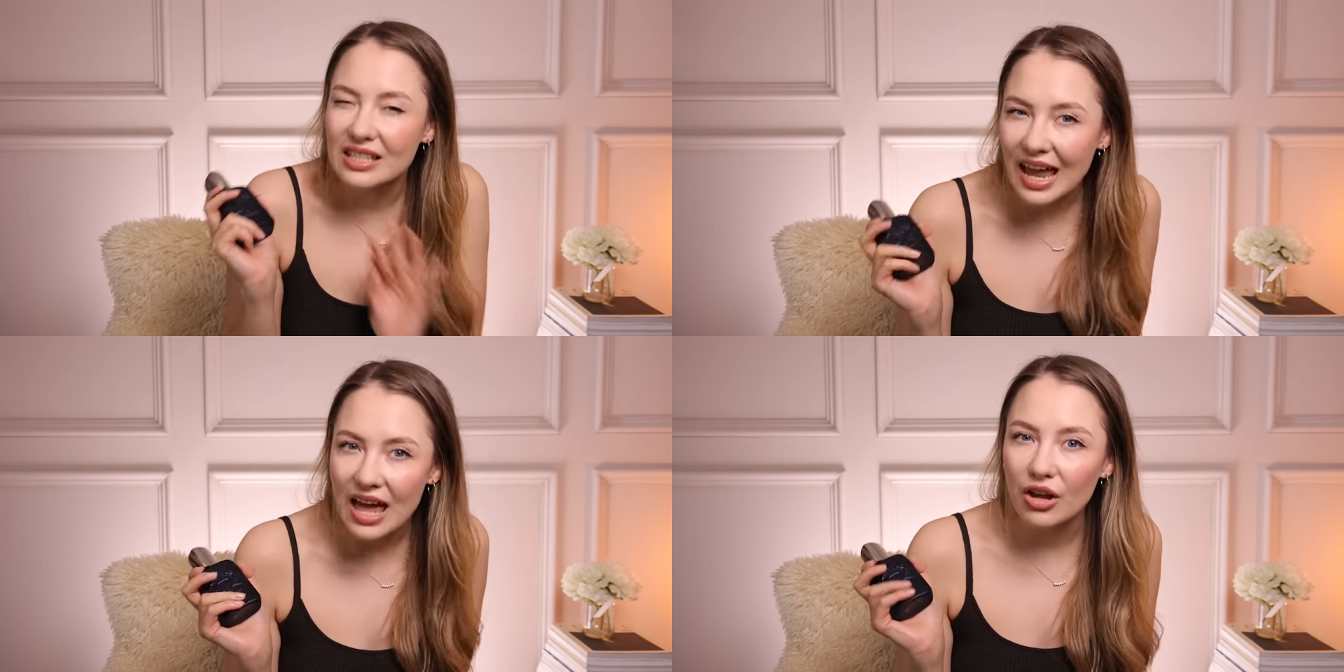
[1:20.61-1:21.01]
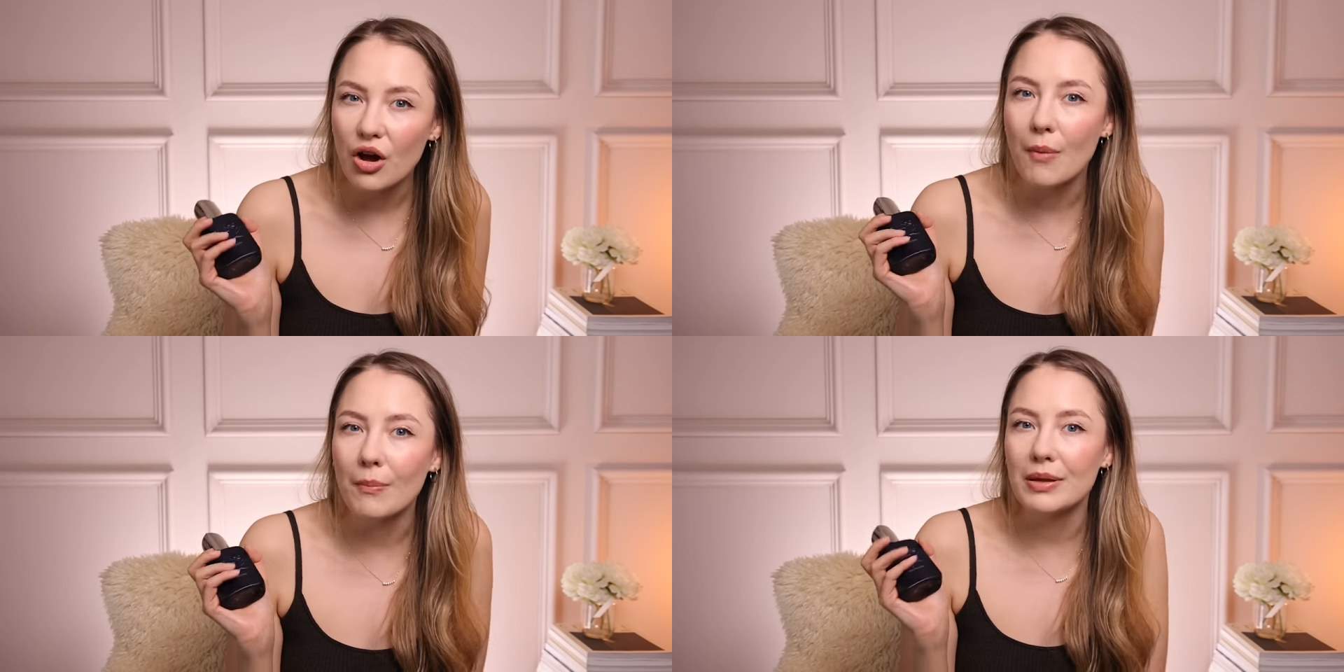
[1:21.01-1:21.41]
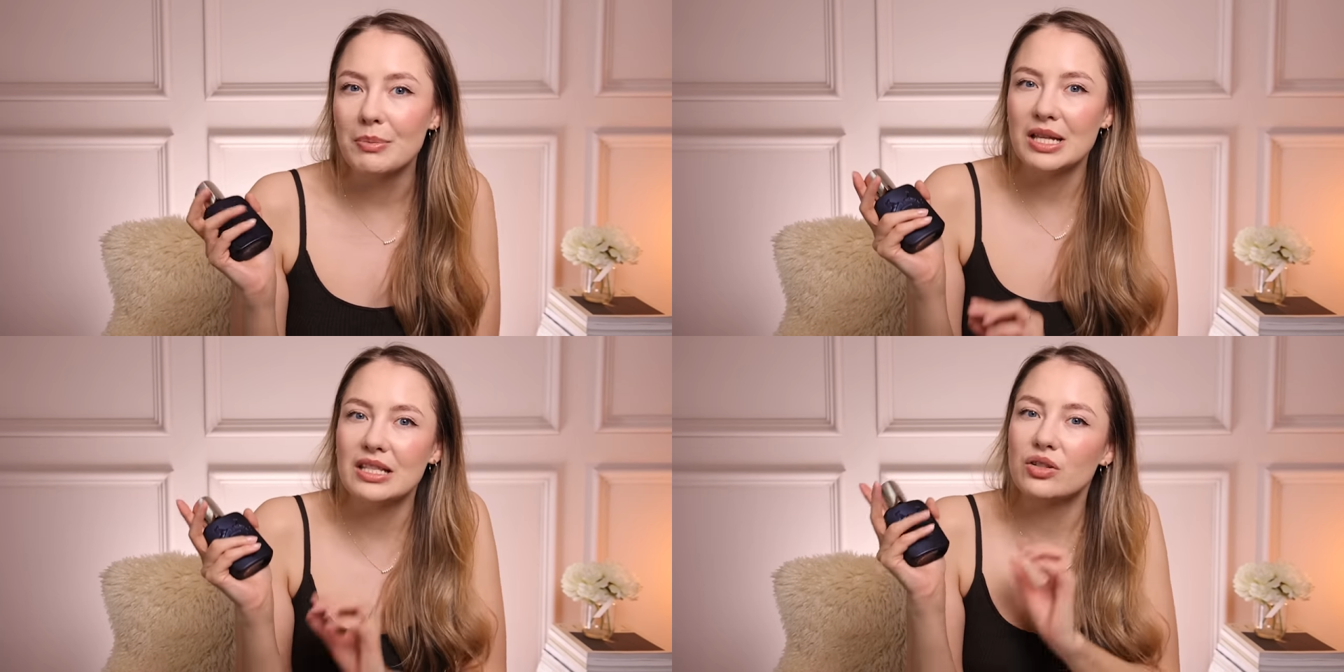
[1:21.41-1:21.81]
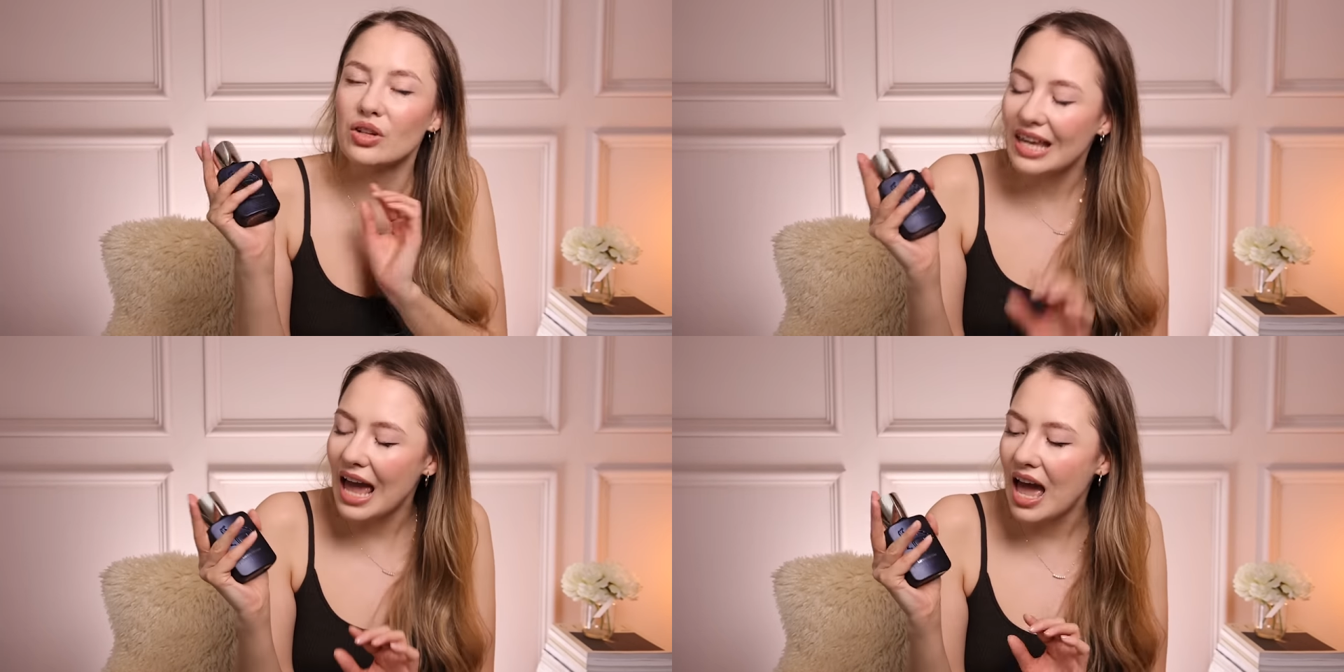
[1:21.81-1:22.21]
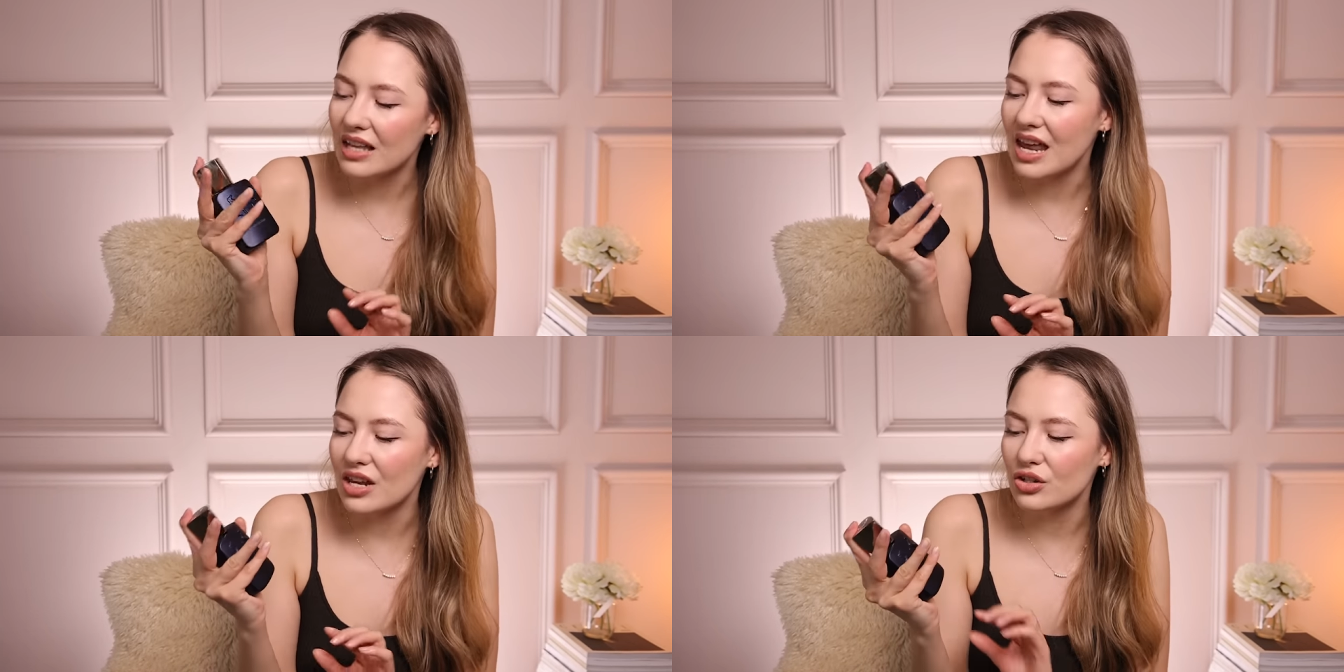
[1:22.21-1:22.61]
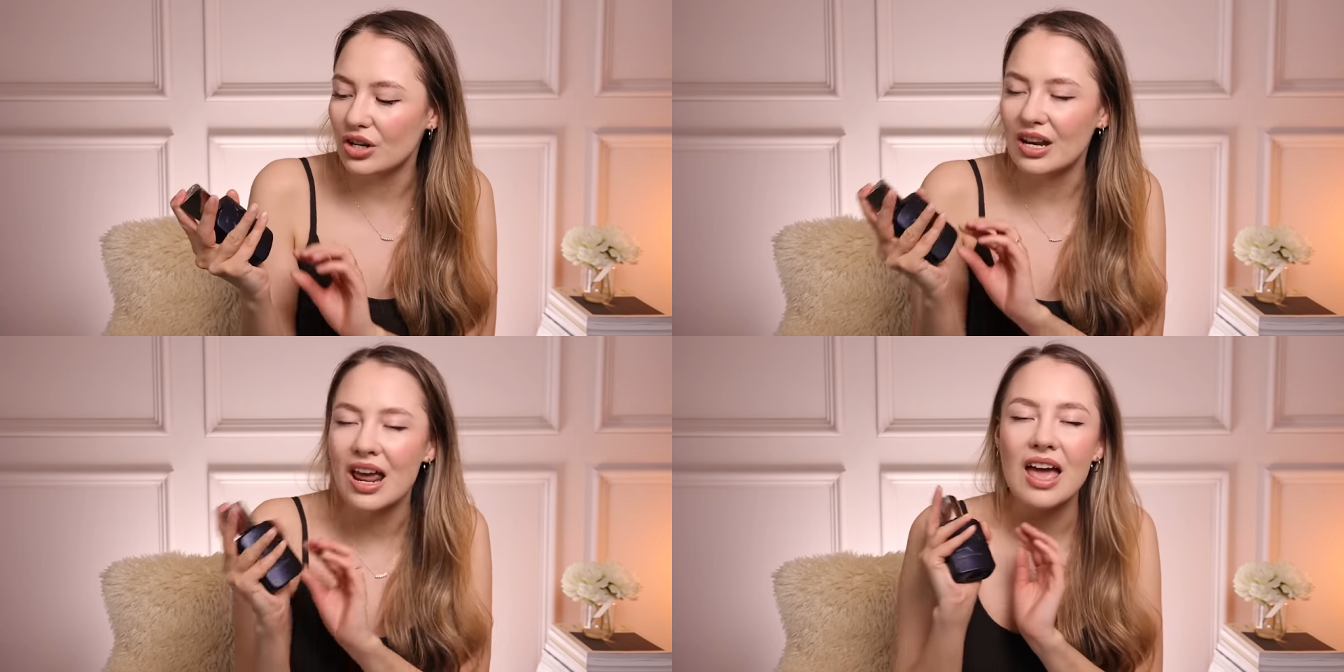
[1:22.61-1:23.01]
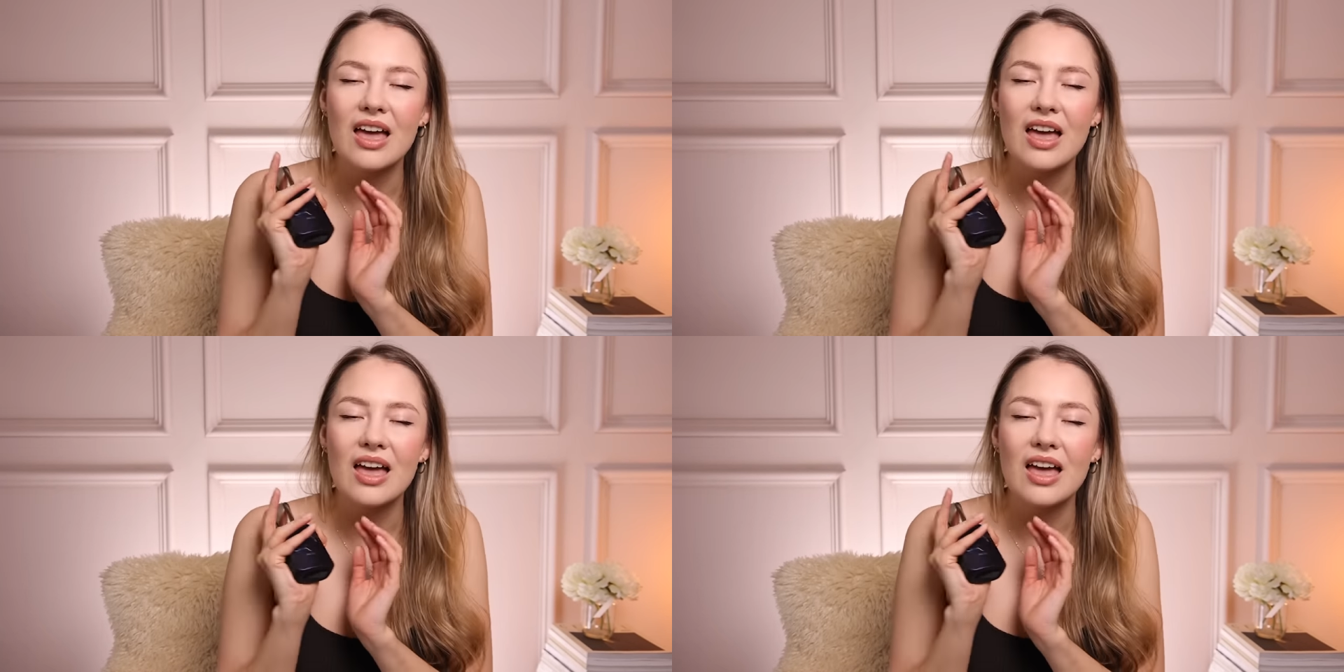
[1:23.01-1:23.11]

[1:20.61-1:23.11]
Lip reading: get compliments, to get attention,